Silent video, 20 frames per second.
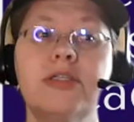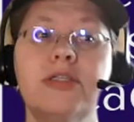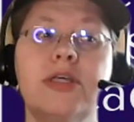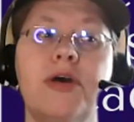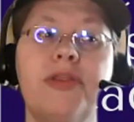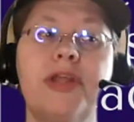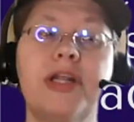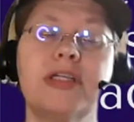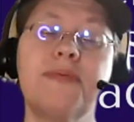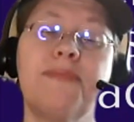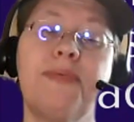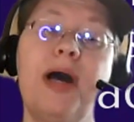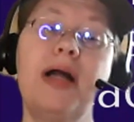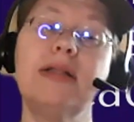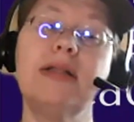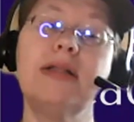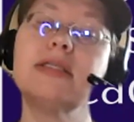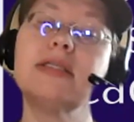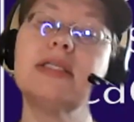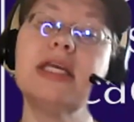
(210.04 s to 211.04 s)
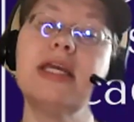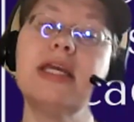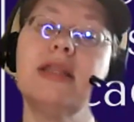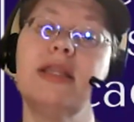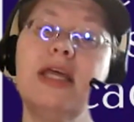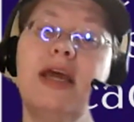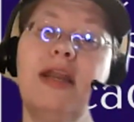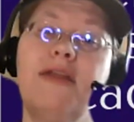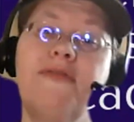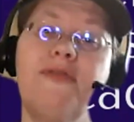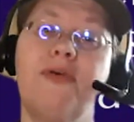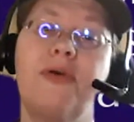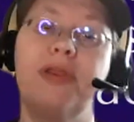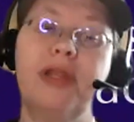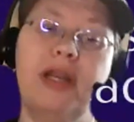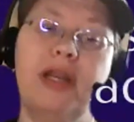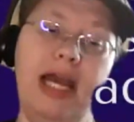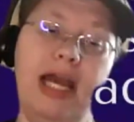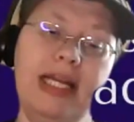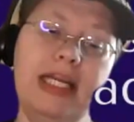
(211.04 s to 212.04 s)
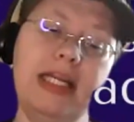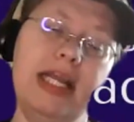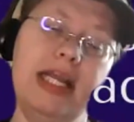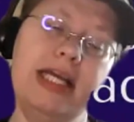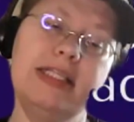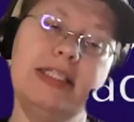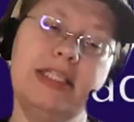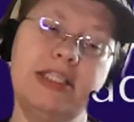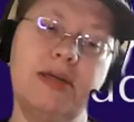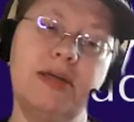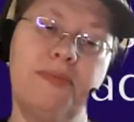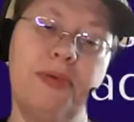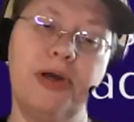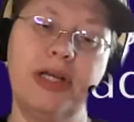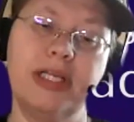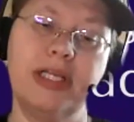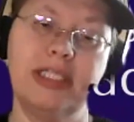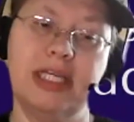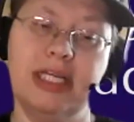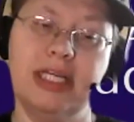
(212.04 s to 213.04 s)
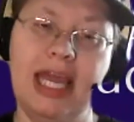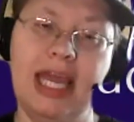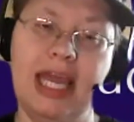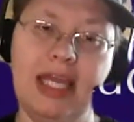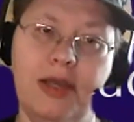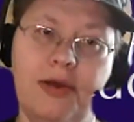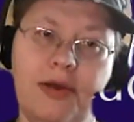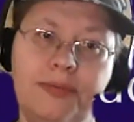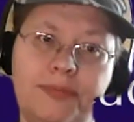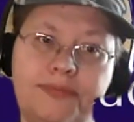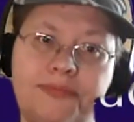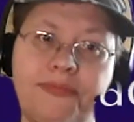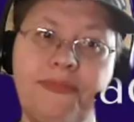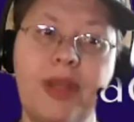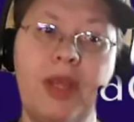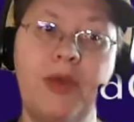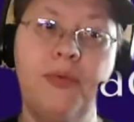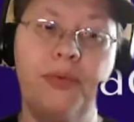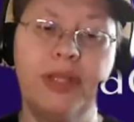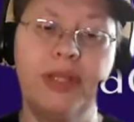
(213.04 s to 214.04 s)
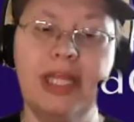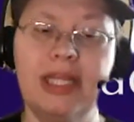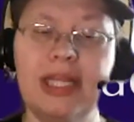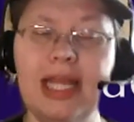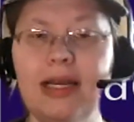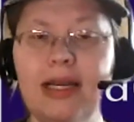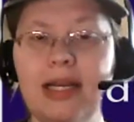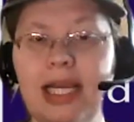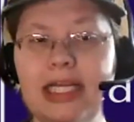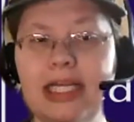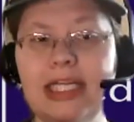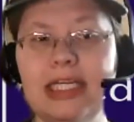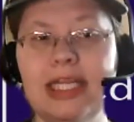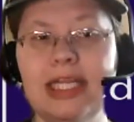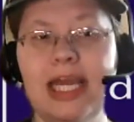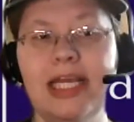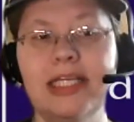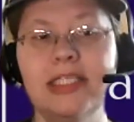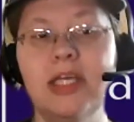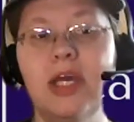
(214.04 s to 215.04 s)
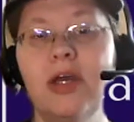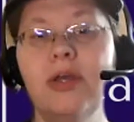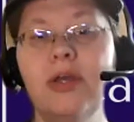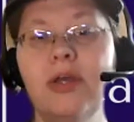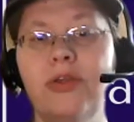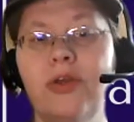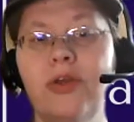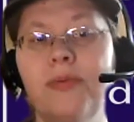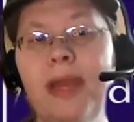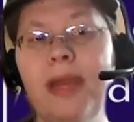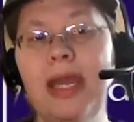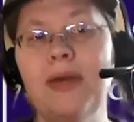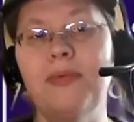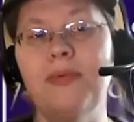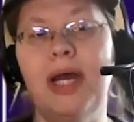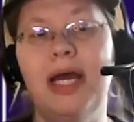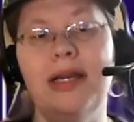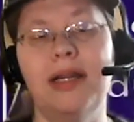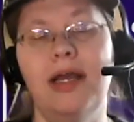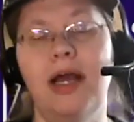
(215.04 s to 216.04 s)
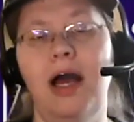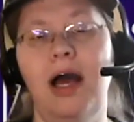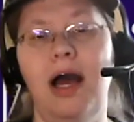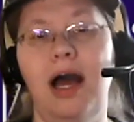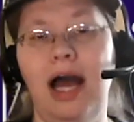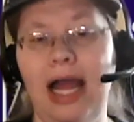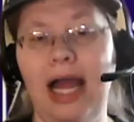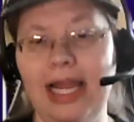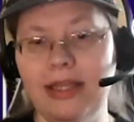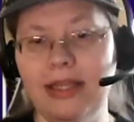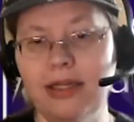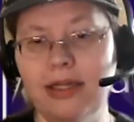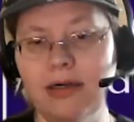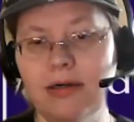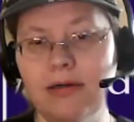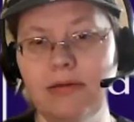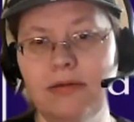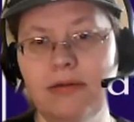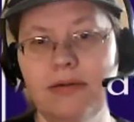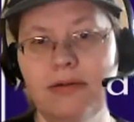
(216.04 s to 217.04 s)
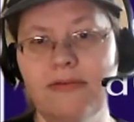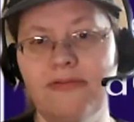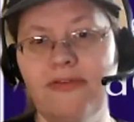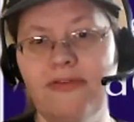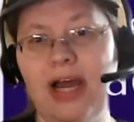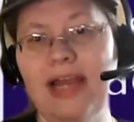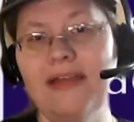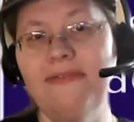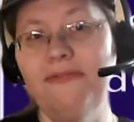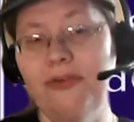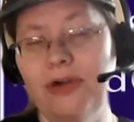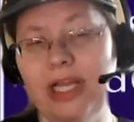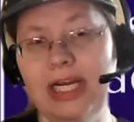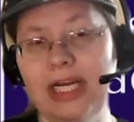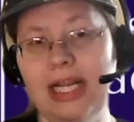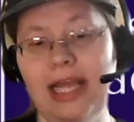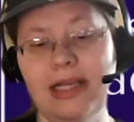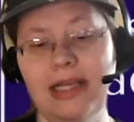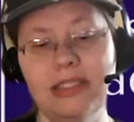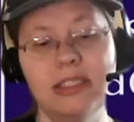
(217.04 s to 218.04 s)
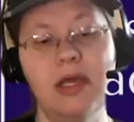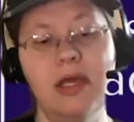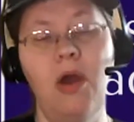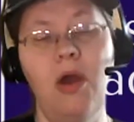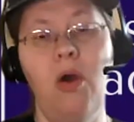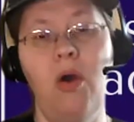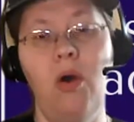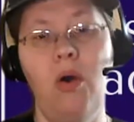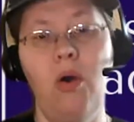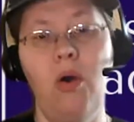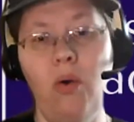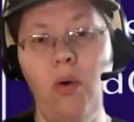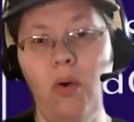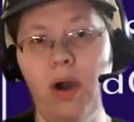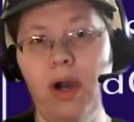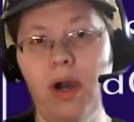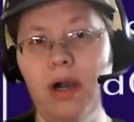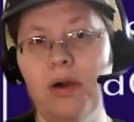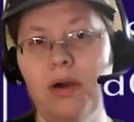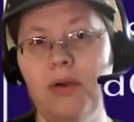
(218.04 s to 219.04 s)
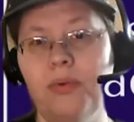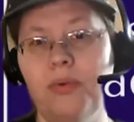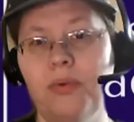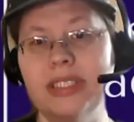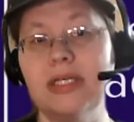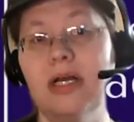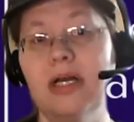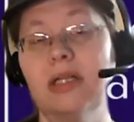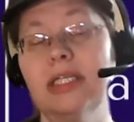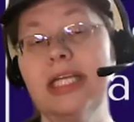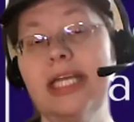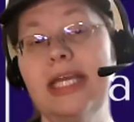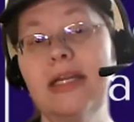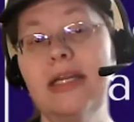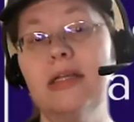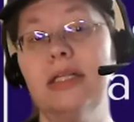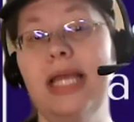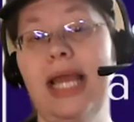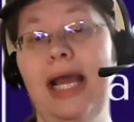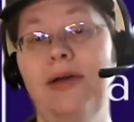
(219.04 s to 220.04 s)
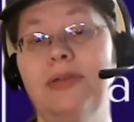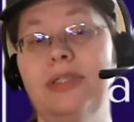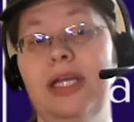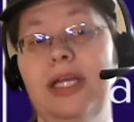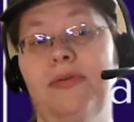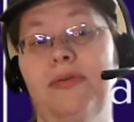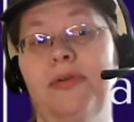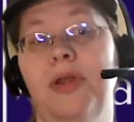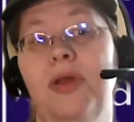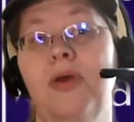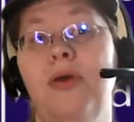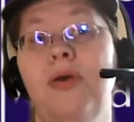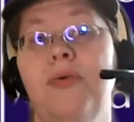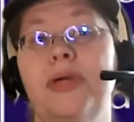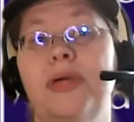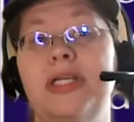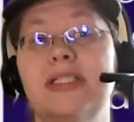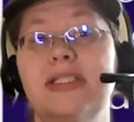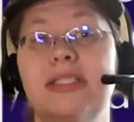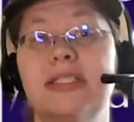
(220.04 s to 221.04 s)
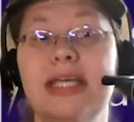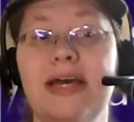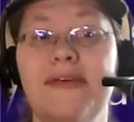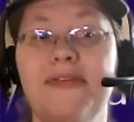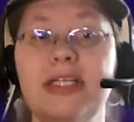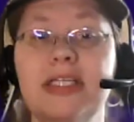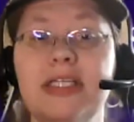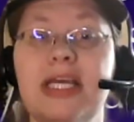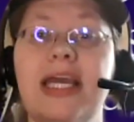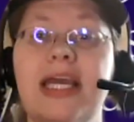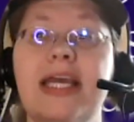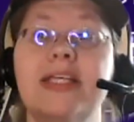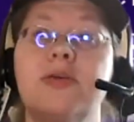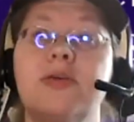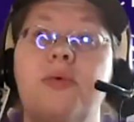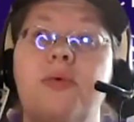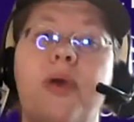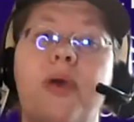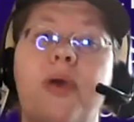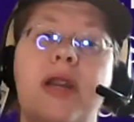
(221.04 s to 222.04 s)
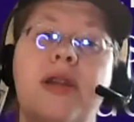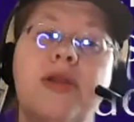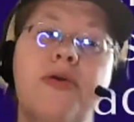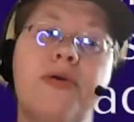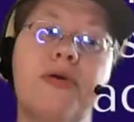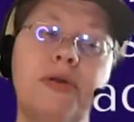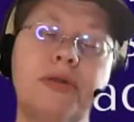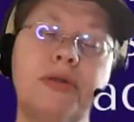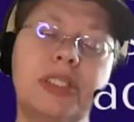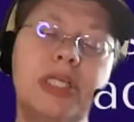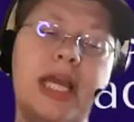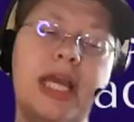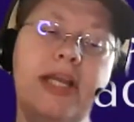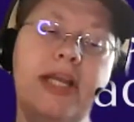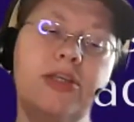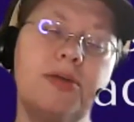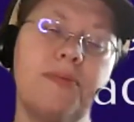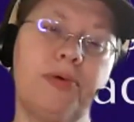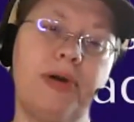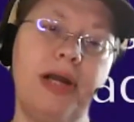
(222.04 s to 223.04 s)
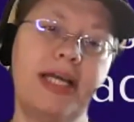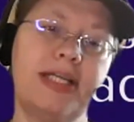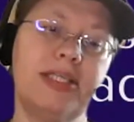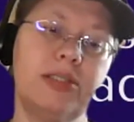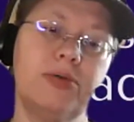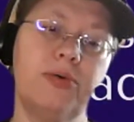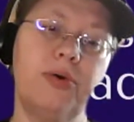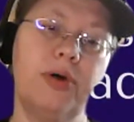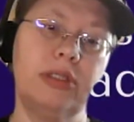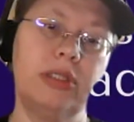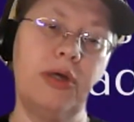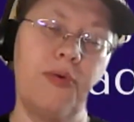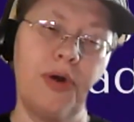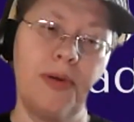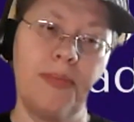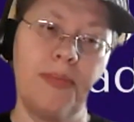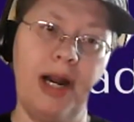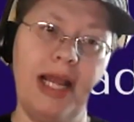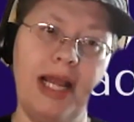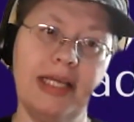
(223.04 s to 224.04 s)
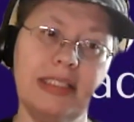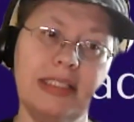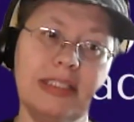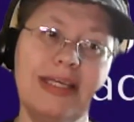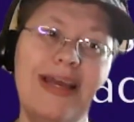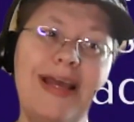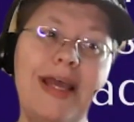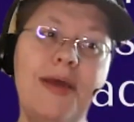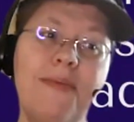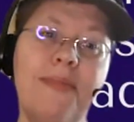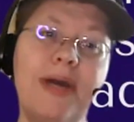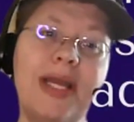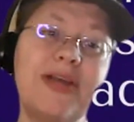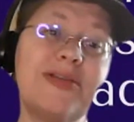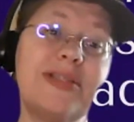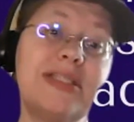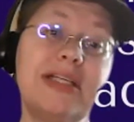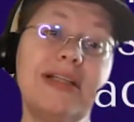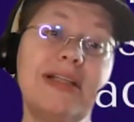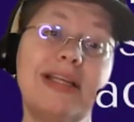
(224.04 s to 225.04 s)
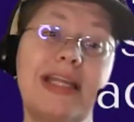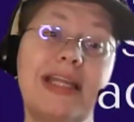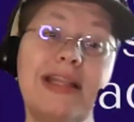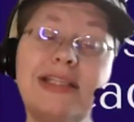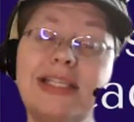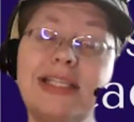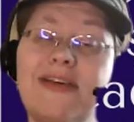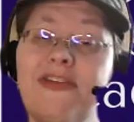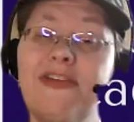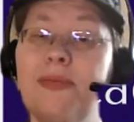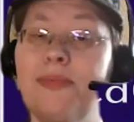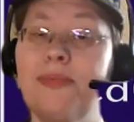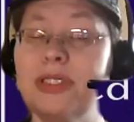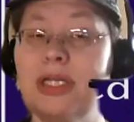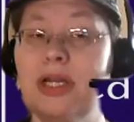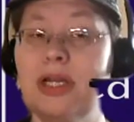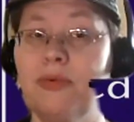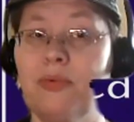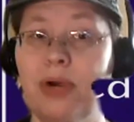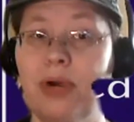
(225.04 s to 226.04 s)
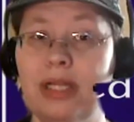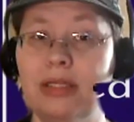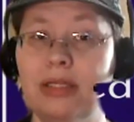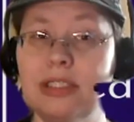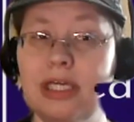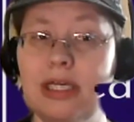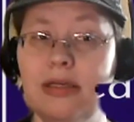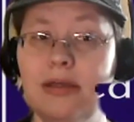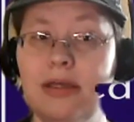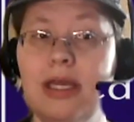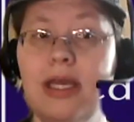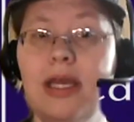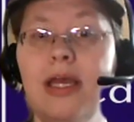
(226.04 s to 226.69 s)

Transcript: So there's a policy that for the 90 days that your book is in KU, within that 90 days, you may run either 5 free days or what's called a Kindle countdown, which is 7 days where you go change your price to a lower price, but you still get the 70% royalty.